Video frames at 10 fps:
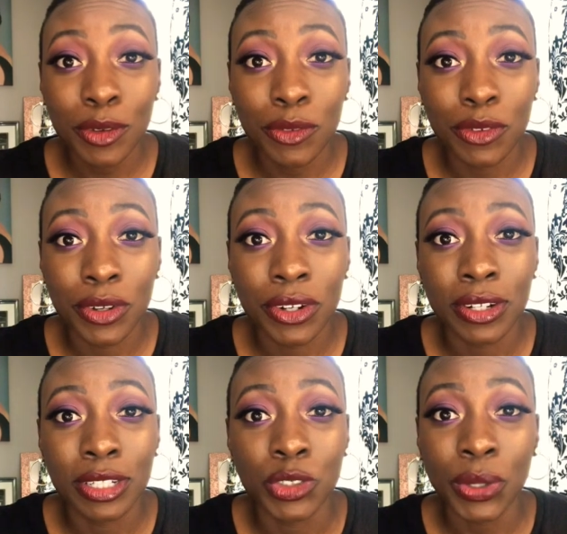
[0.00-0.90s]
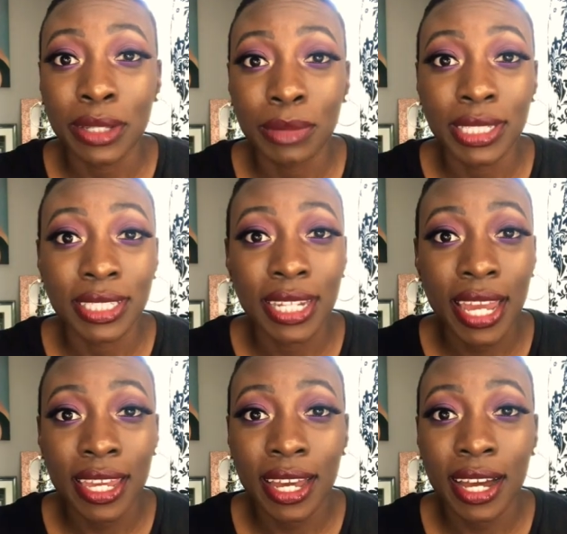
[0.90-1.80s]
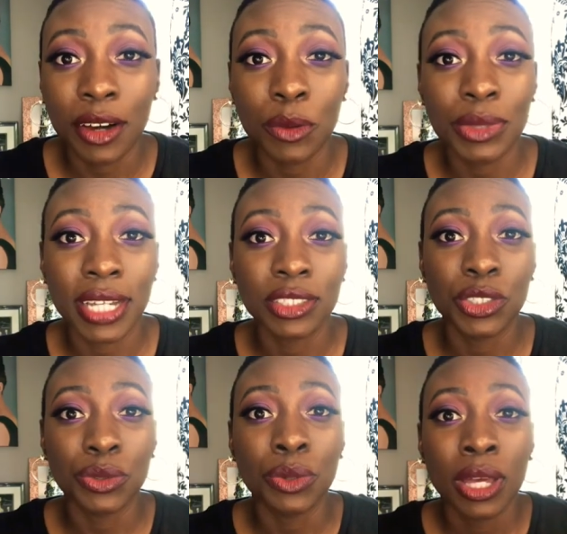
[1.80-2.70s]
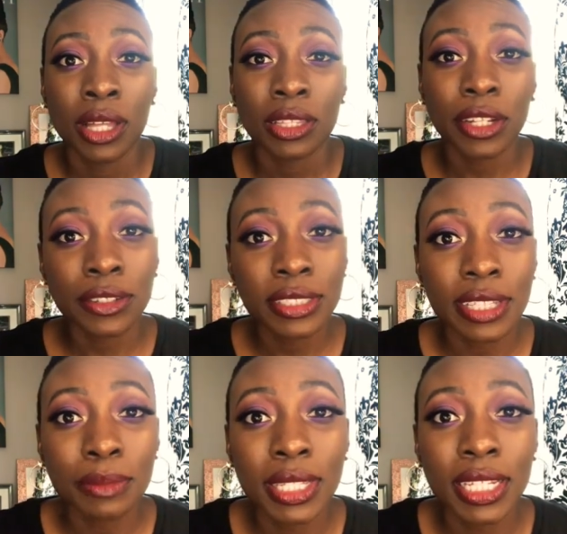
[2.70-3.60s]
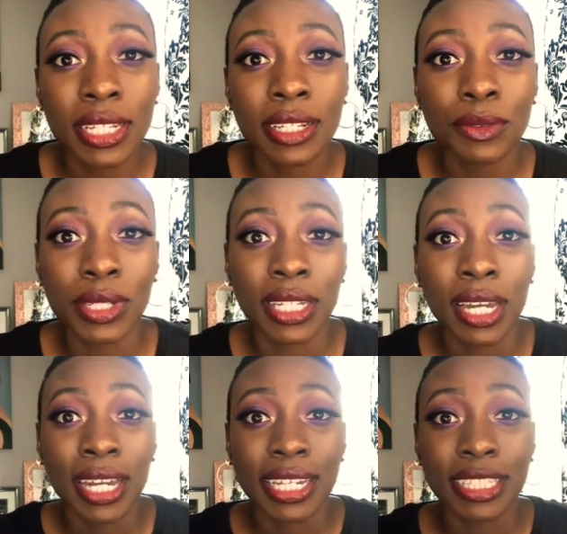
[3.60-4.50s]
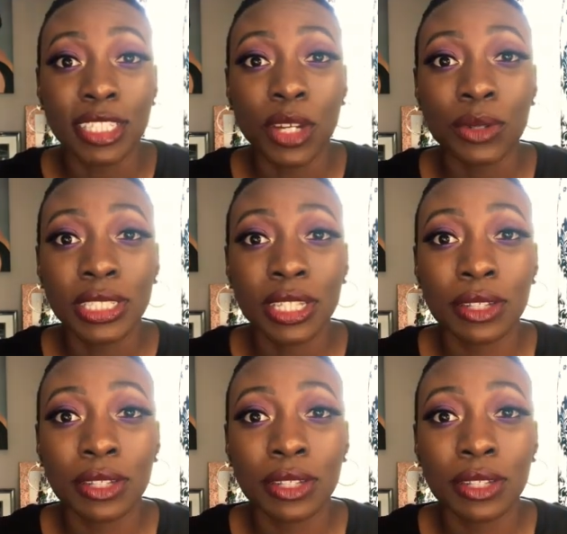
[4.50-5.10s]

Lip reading: you for joining me today. I hope that you learned something, we get to know each